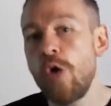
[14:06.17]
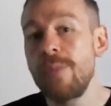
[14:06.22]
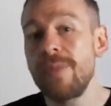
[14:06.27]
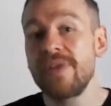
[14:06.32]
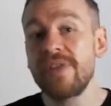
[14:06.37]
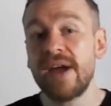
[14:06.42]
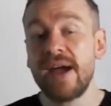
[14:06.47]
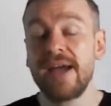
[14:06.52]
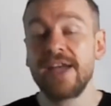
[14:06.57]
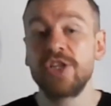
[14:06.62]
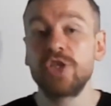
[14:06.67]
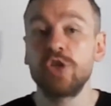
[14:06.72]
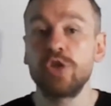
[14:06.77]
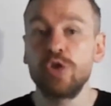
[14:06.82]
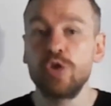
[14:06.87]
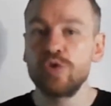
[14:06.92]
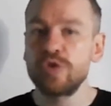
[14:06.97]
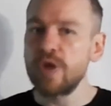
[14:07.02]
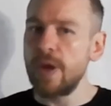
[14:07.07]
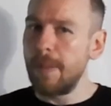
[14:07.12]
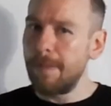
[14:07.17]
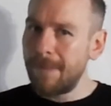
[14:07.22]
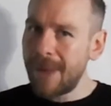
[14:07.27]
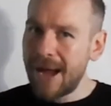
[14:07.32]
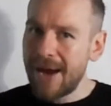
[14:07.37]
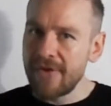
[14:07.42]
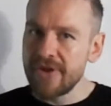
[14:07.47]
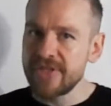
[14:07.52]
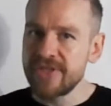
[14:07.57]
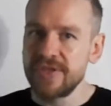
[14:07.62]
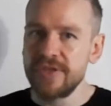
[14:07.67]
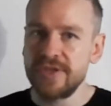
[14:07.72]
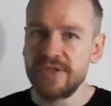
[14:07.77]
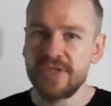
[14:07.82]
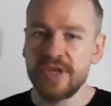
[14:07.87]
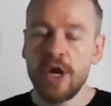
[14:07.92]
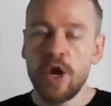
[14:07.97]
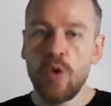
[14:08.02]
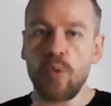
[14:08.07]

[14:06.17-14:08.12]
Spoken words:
me that I should use comparisons